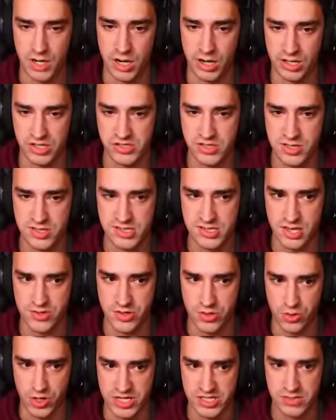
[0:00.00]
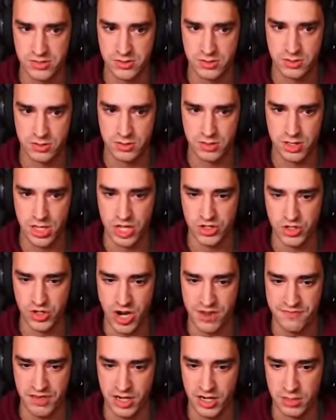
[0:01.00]
All right, let's do this other quest. I'll
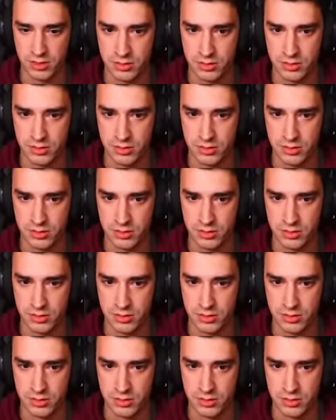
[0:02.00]
drive there.